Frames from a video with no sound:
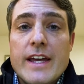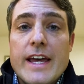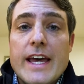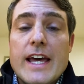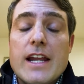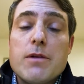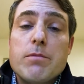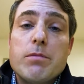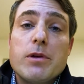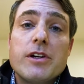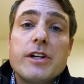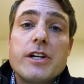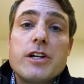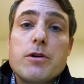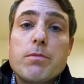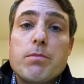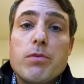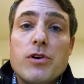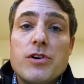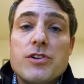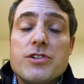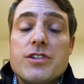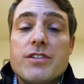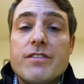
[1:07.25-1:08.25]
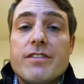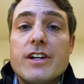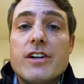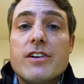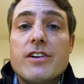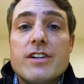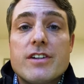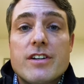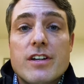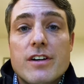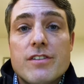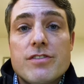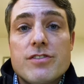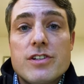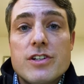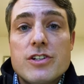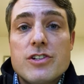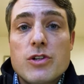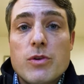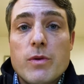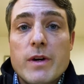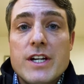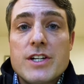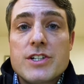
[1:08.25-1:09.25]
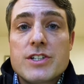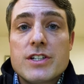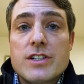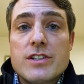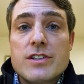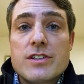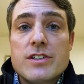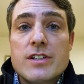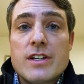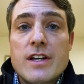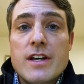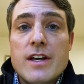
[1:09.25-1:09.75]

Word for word: and ability to persevere in tough situations,